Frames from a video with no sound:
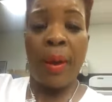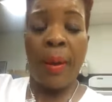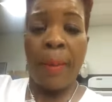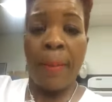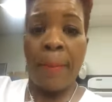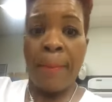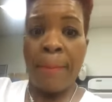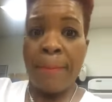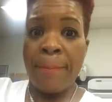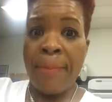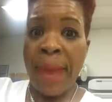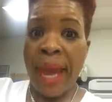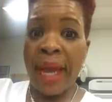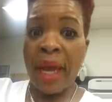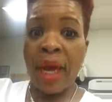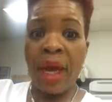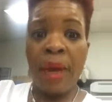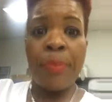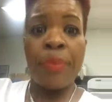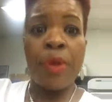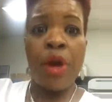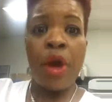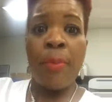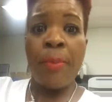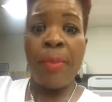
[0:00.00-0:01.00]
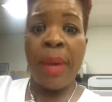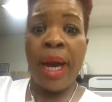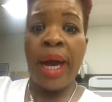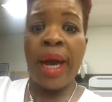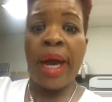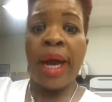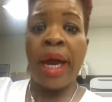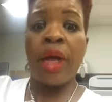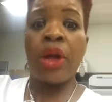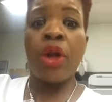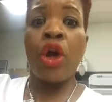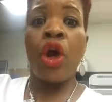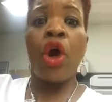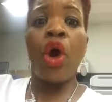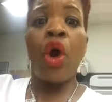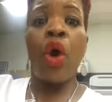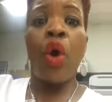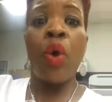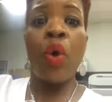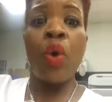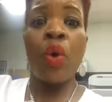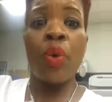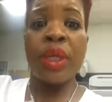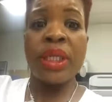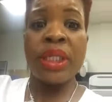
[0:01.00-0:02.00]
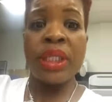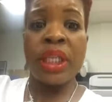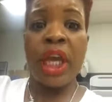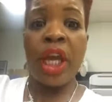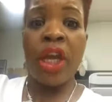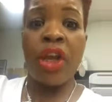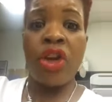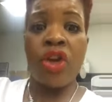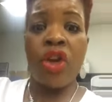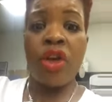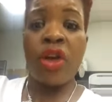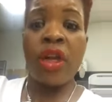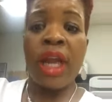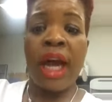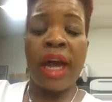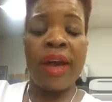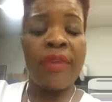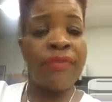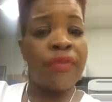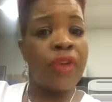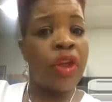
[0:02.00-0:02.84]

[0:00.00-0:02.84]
make up your mind who is in your life